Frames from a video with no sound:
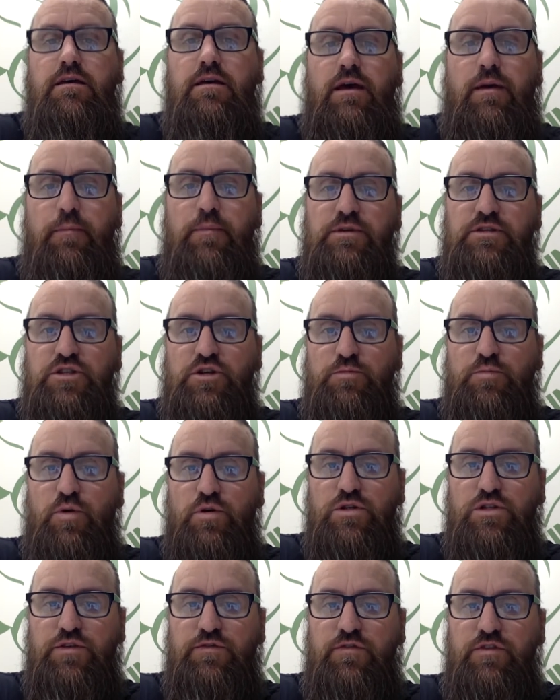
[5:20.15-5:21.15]
And Mr.
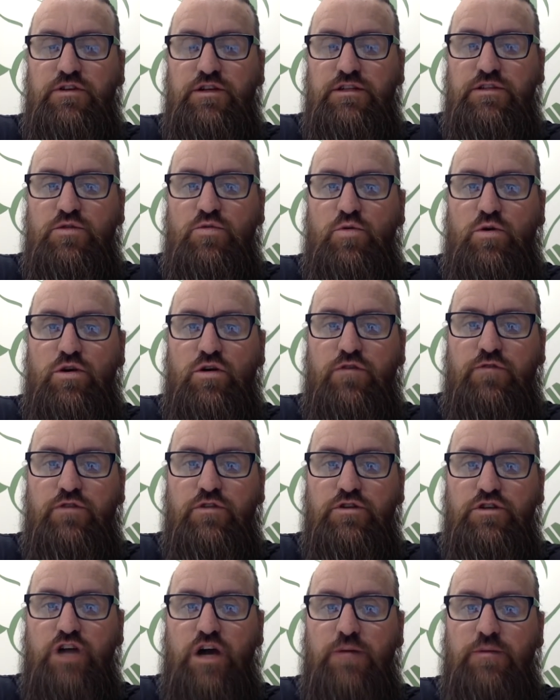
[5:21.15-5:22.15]
Pulsifer does a
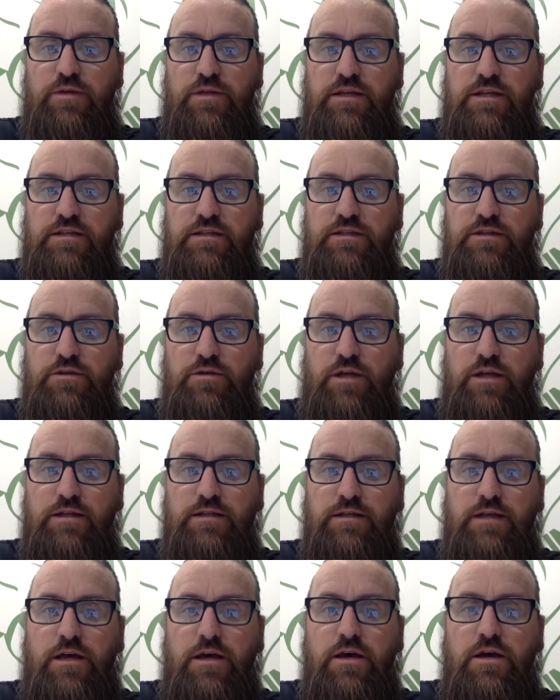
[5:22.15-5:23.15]
wonderful job with his
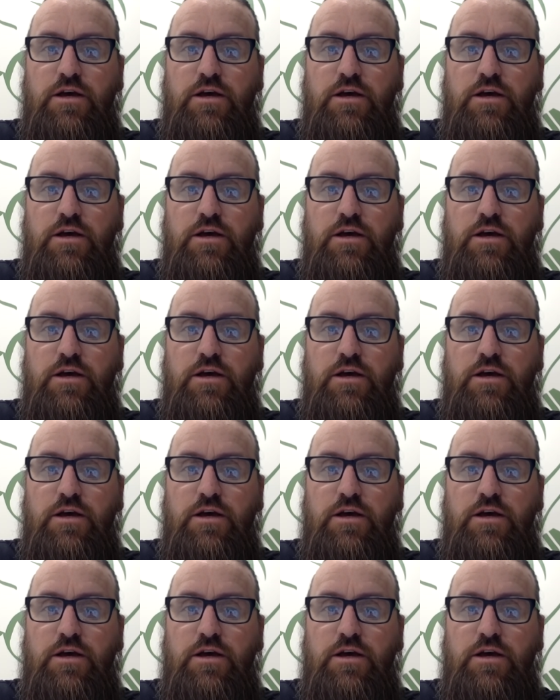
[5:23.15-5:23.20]
students.